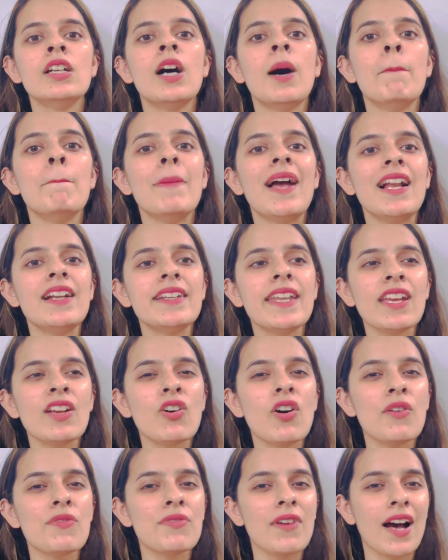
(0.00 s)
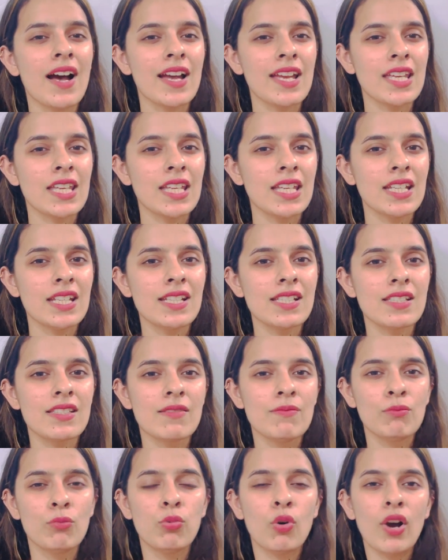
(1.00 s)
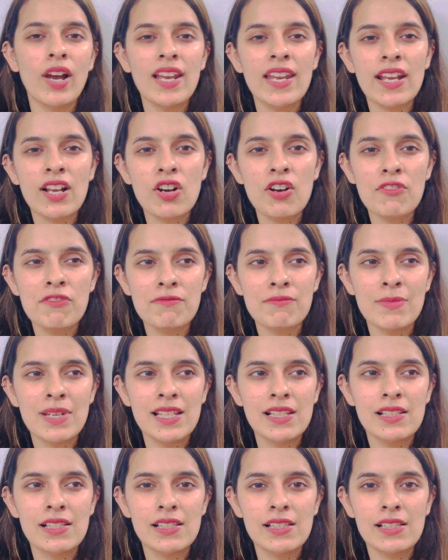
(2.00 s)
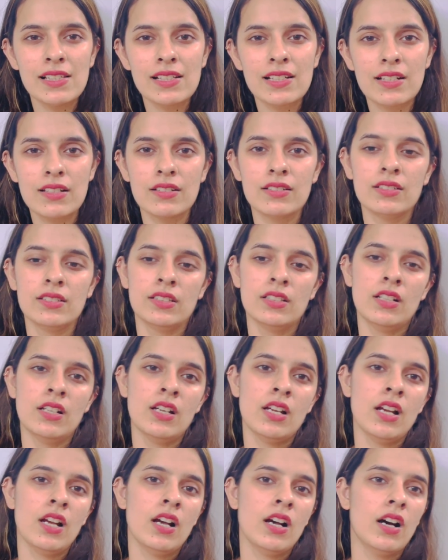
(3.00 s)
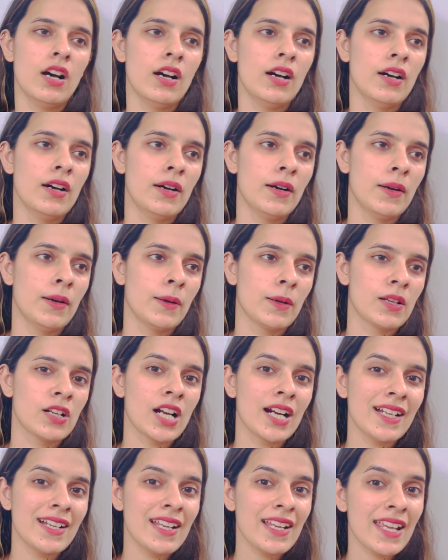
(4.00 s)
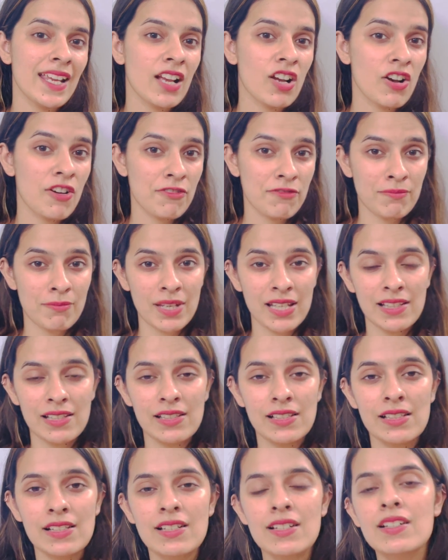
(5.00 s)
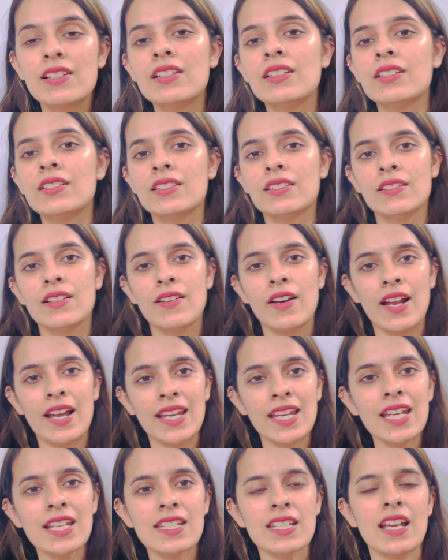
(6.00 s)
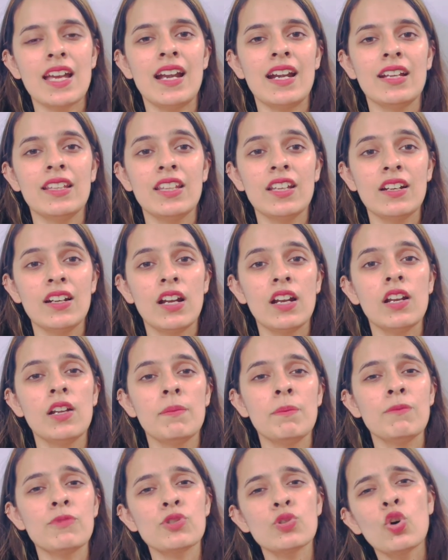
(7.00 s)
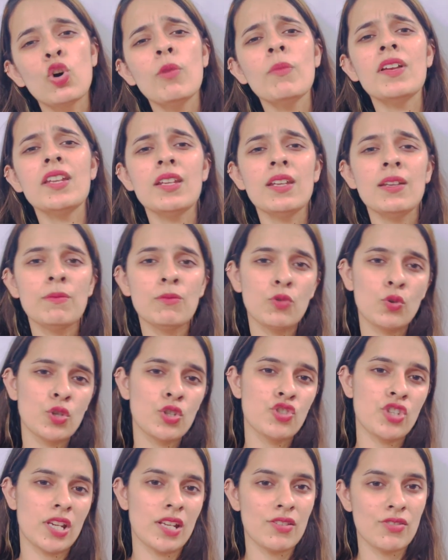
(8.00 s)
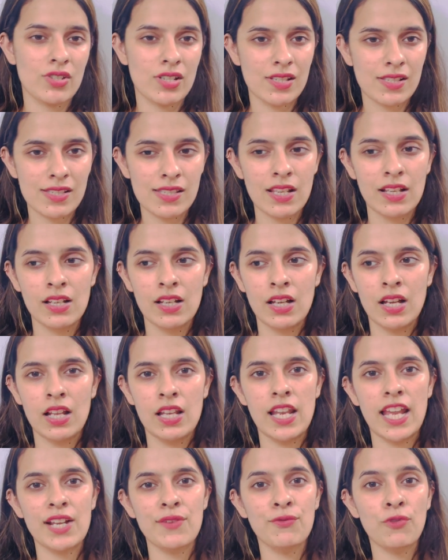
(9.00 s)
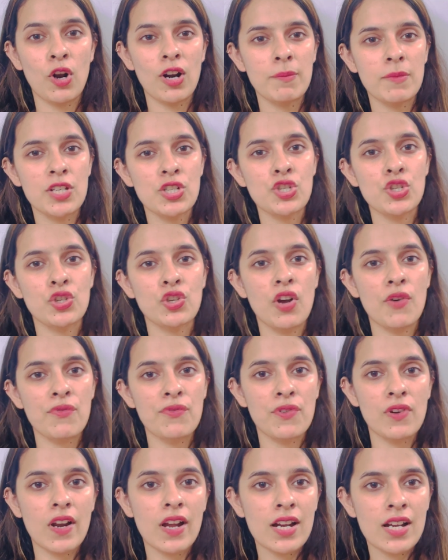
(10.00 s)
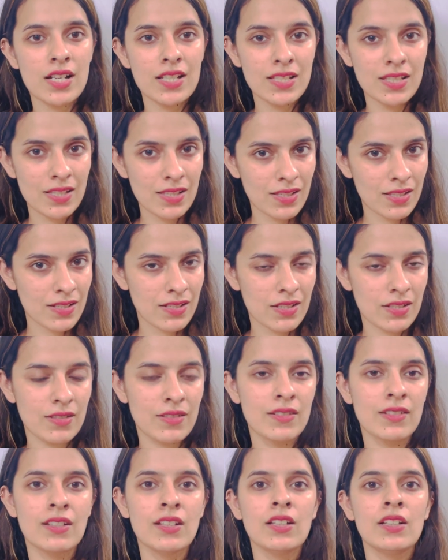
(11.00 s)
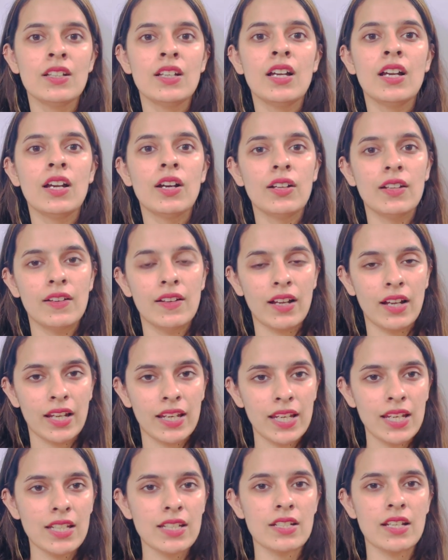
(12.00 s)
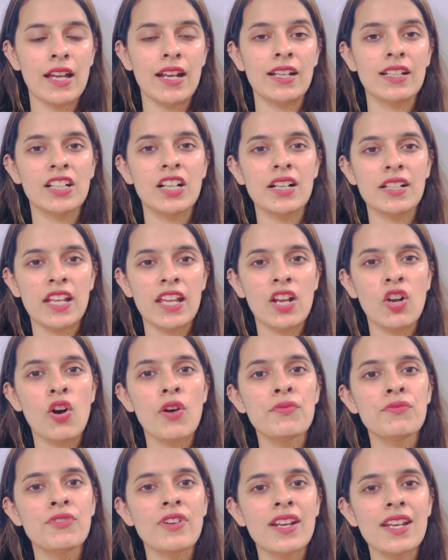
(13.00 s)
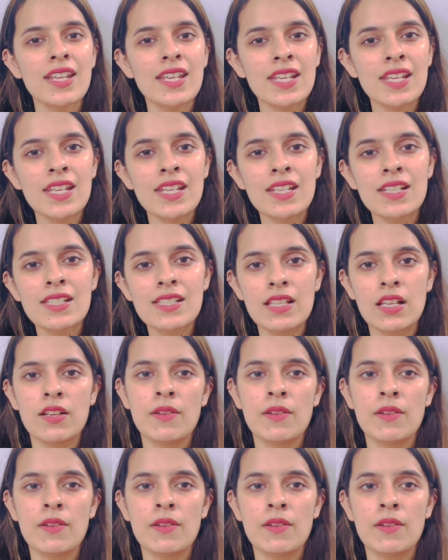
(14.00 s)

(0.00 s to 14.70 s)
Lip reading: melting of ice, boiling of milk, curdling of milk, right? And there are so many more changes, like formation of rust, right? And cutting of trees.